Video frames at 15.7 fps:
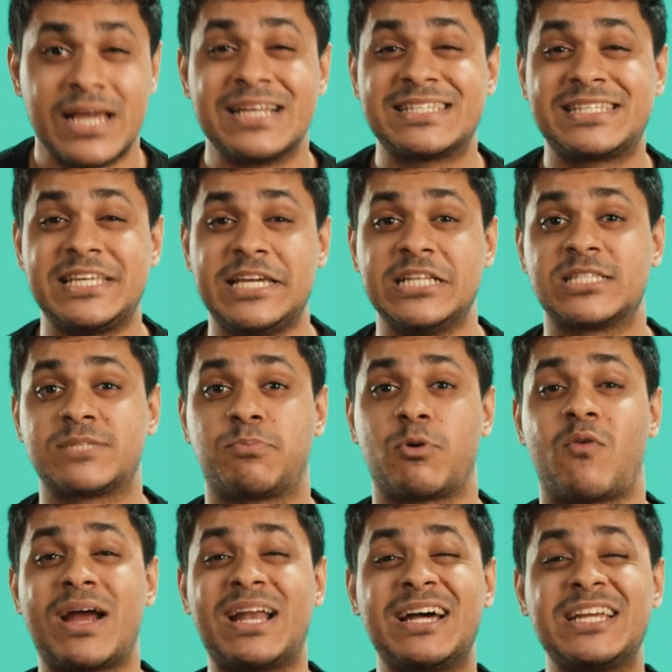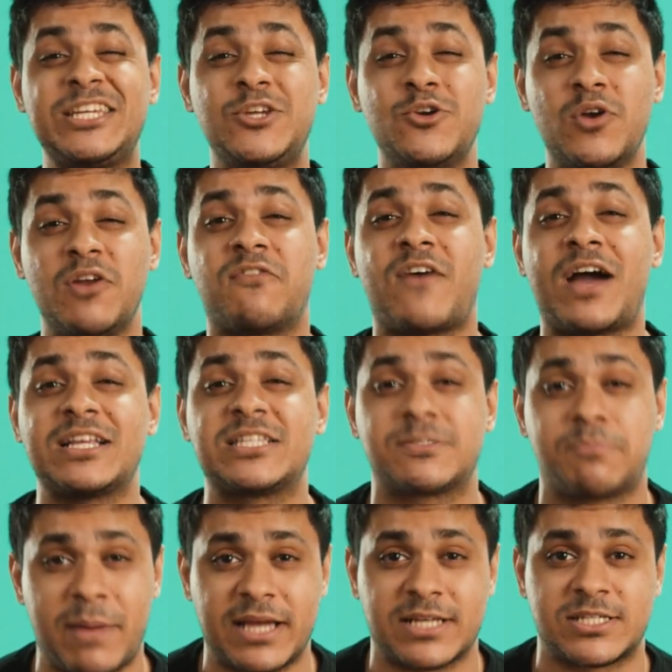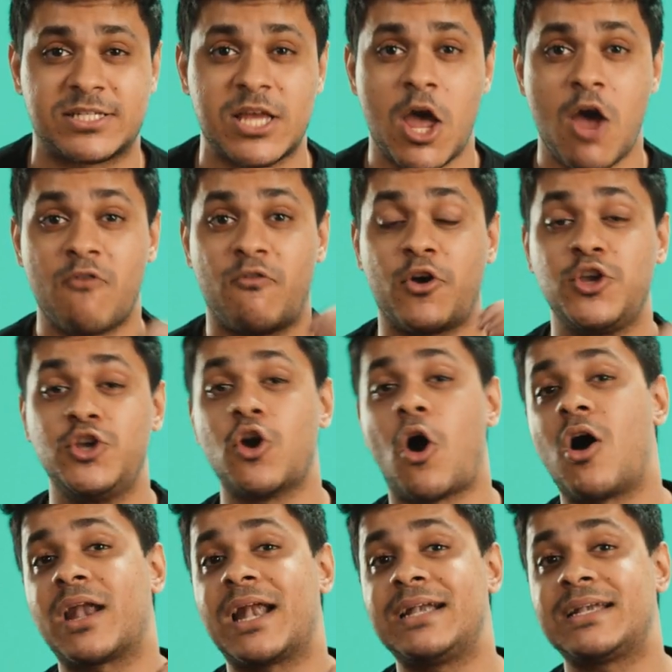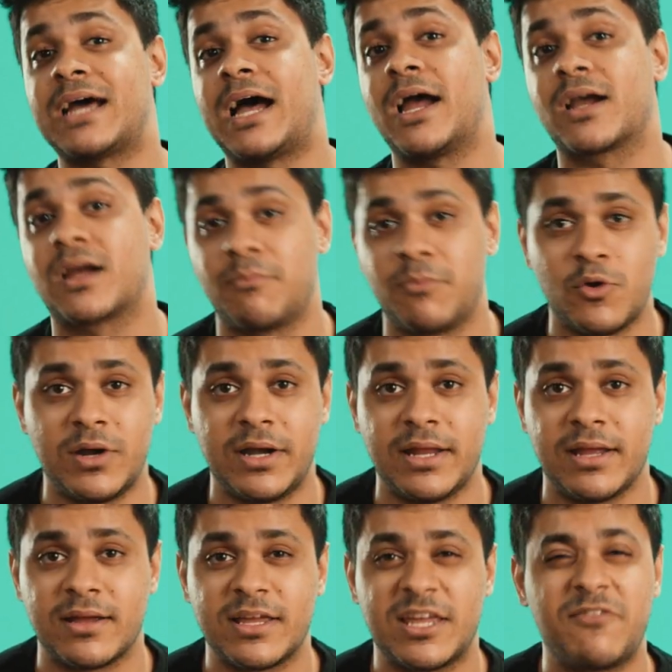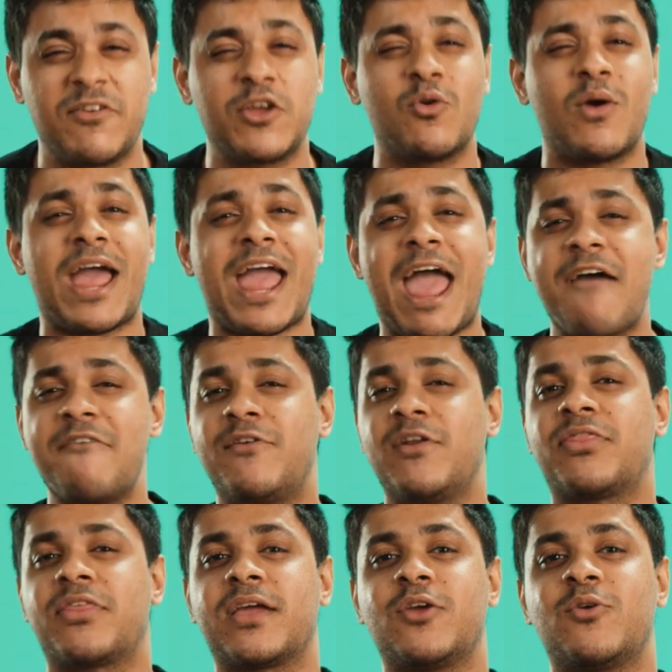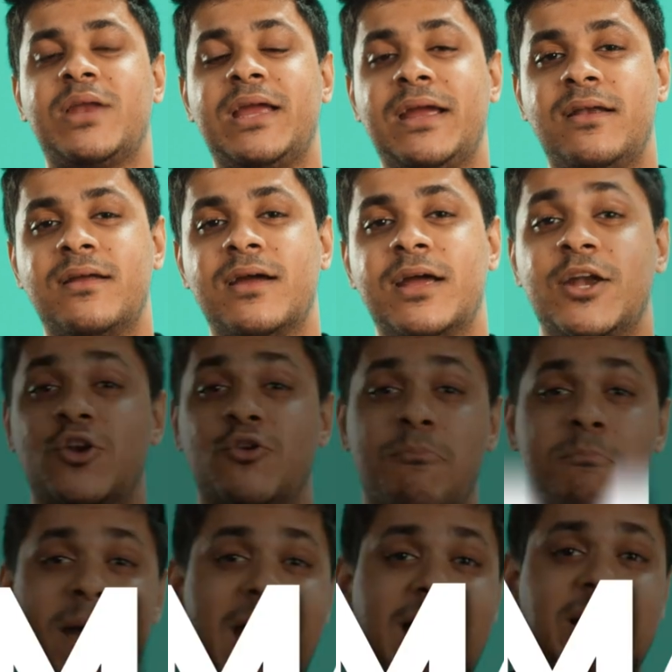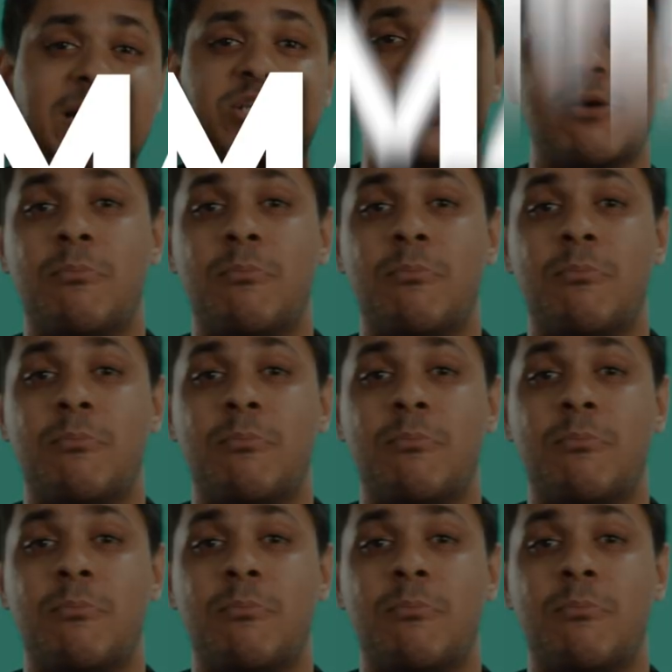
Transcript: Scenes provide a unified space for your entire community, giving you everything you need to manage,